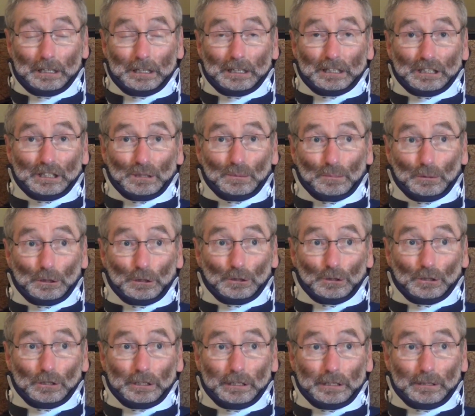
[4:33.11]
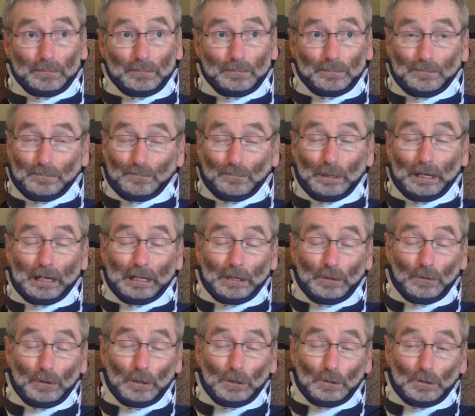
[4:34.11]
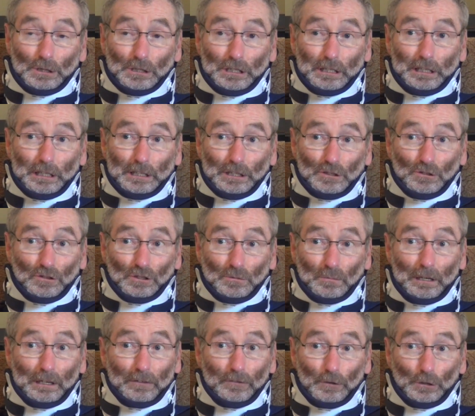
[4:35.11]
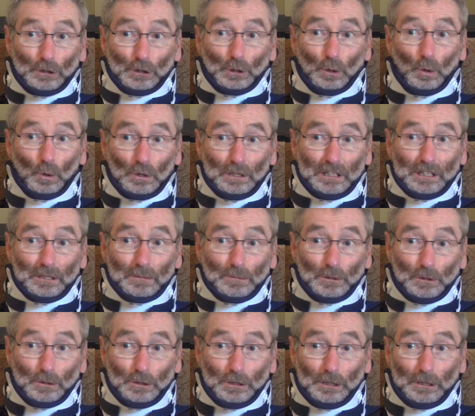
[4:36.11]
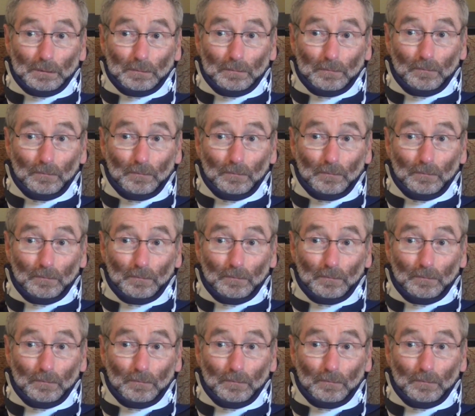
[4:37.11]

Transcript: spiritually, back in those days, was my first Holy Communion.